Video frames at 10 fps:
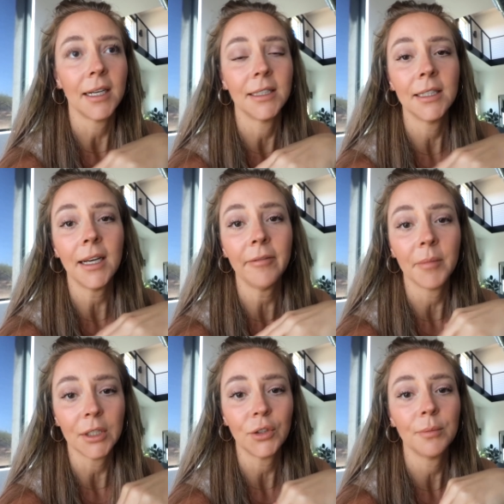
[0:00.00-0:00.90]
I didn't have
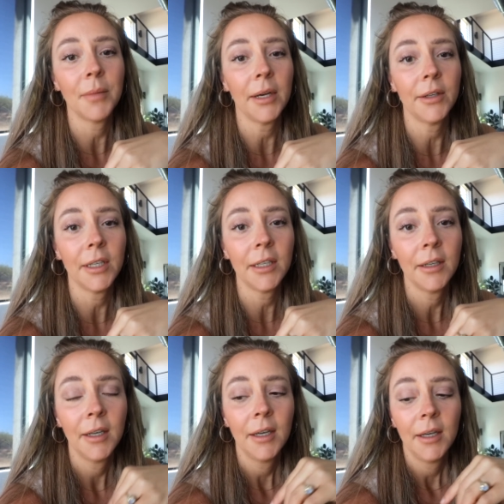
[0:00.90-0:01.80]
mushroom
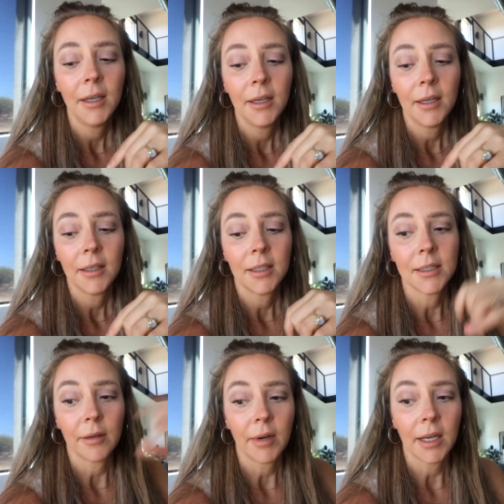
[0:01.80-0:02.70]
powder
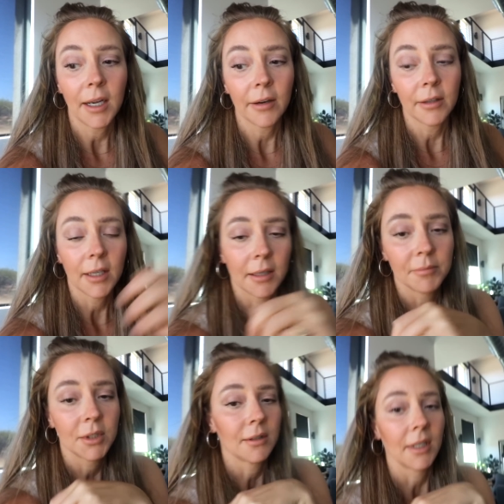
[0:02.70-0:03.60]
because I ran out and
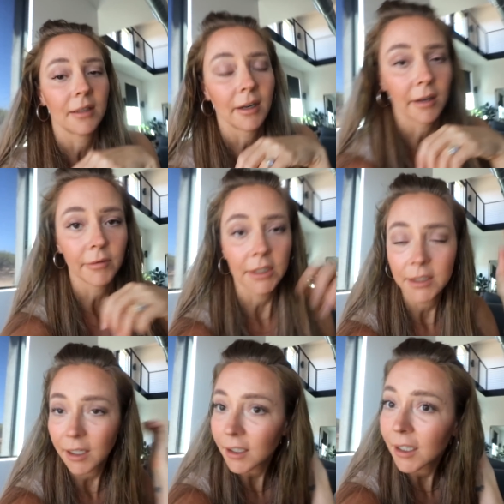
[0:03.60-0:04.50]
I'm just like not
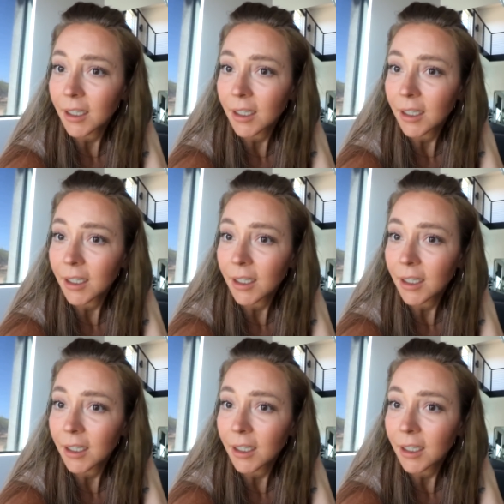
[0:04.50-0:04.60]
restocking